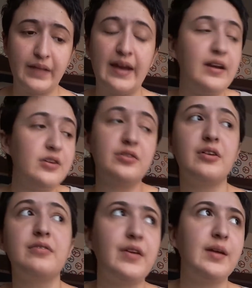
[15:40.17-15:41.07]
and I don't
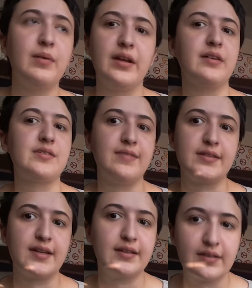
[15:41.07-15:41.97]
know if anybody else
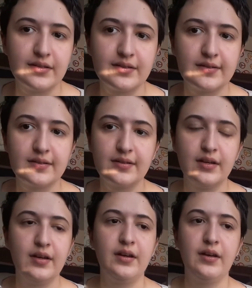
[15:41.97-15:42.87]
feels like this,
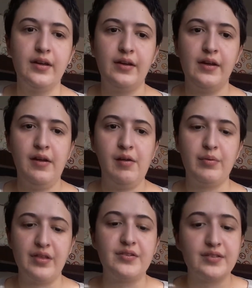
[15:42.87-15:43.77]

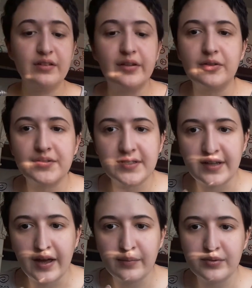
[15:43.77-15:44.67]
but those little
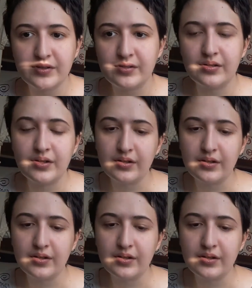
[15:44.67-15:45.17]
steps,